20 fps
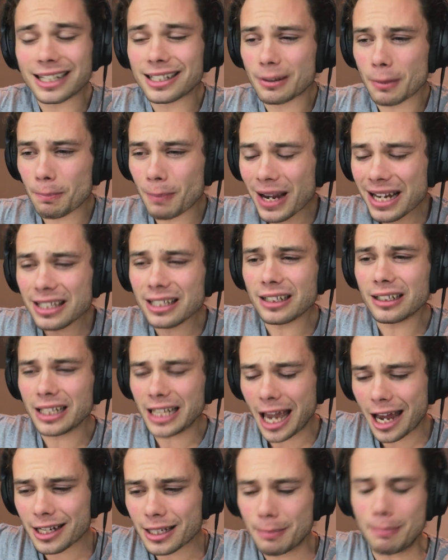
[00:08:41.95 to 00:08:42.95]
It's
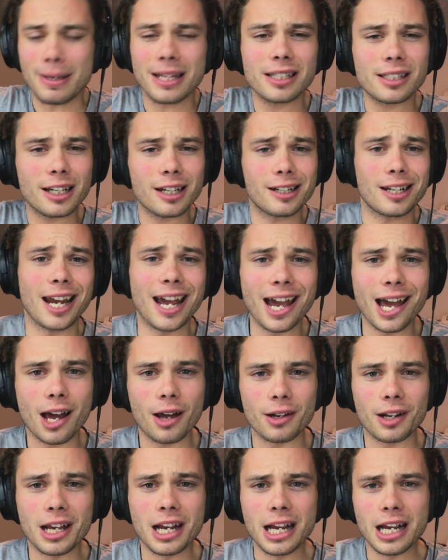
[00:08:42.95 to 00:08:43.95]
basically a domestic
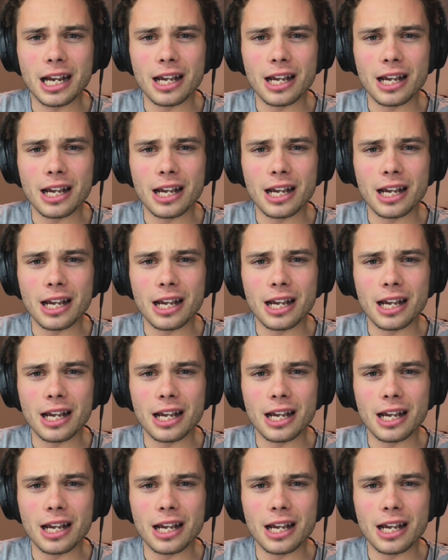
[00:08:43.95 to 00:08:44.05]
town